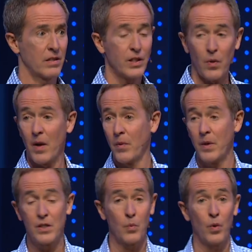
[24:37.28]
That's why we
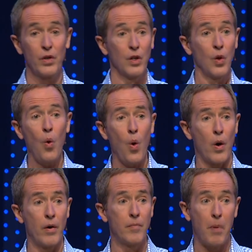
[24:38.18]
use the word
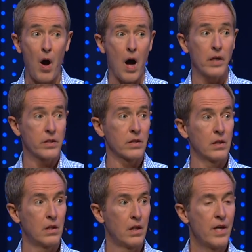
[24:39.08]
Lord, boss.
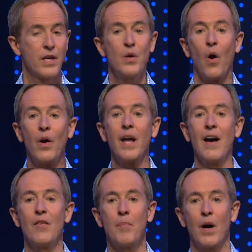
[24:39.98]
You already
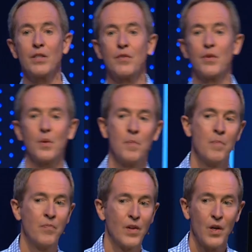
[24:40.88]
have a boss of you
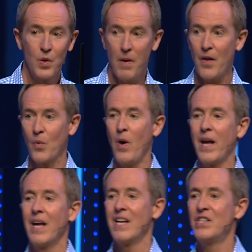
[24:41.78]
who, by the
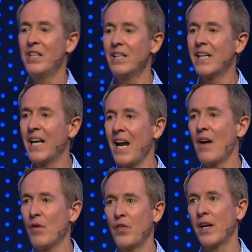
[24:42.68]
way, didn't get
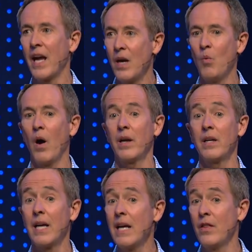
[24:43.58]
everything he
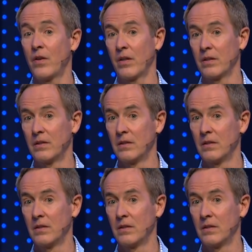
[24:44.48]
wanted either.